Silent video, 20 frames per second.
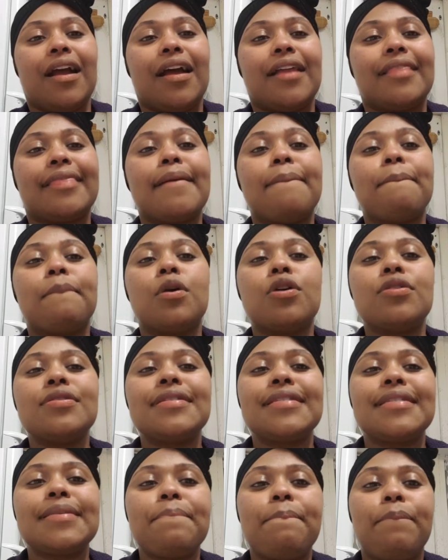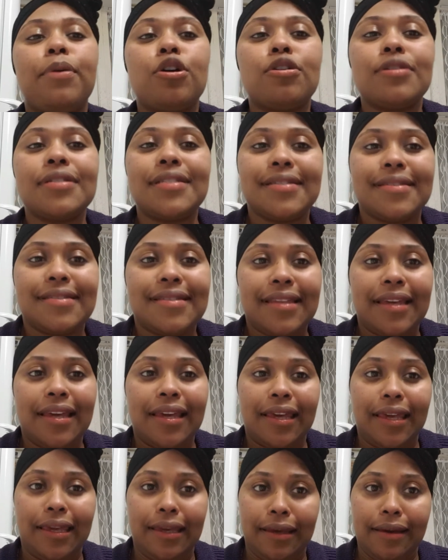the most important thing
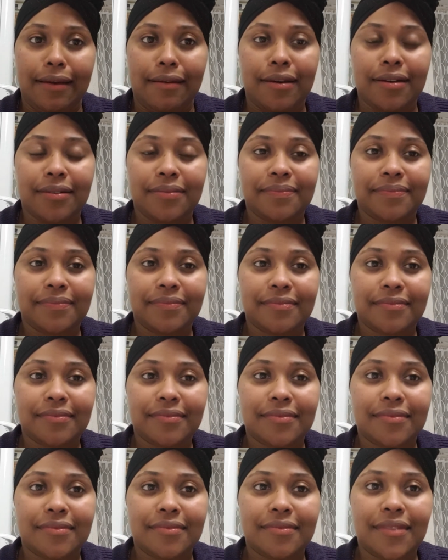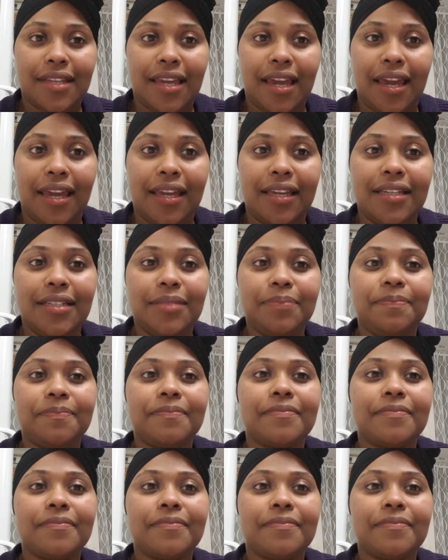here, okay,